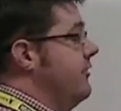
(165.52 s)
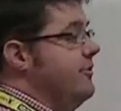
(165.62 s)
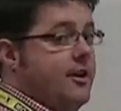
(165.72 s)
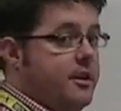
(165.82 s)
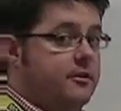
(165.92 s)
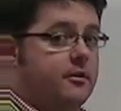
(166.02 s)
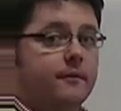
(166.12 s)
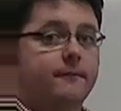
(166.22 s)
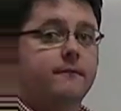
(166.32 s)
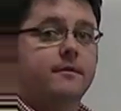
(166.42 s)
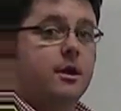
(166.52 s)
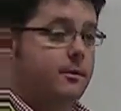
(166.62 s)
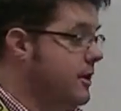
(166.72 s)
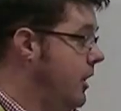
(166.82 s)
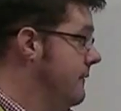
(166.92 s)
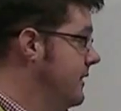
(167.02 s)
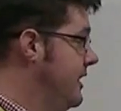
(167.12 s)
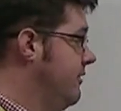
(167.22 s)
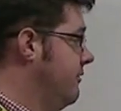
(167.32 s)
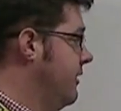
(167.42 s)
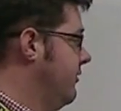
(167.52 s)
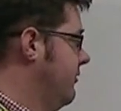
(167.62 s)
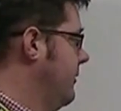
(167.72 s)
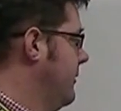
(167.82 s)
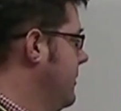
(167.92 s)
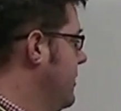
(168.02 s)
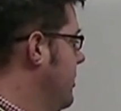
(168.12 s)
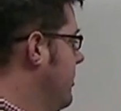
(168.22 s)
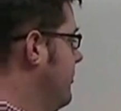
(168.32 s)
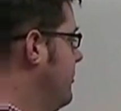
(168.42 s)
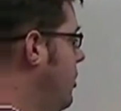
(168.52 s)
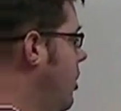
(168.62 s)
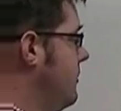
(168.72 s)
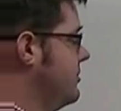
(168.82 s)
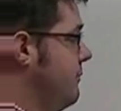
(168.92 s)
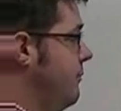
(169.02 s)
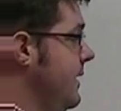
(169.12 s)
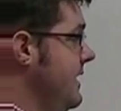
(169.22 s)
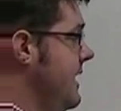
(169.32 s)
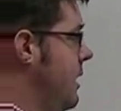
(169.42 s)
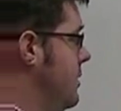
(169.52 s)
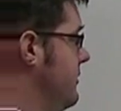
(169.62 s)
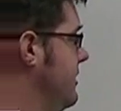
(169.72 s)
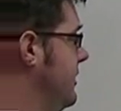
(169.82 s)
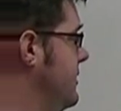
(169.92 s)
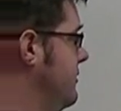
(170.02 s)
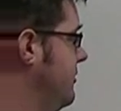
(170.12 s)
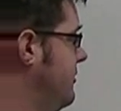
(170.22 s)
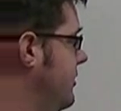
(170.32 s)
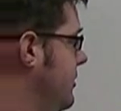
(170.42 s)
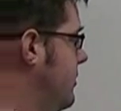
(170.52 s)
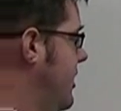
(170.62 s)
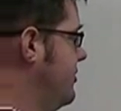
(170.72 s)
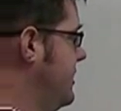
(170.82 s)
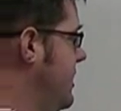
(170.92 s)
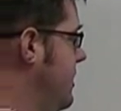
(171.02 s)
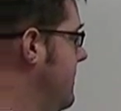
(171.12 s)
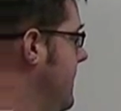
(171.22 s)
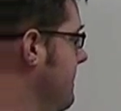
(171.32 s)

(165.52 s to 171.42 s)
it's stated. There we go, easy fixed. So option B, however, gives us a question here,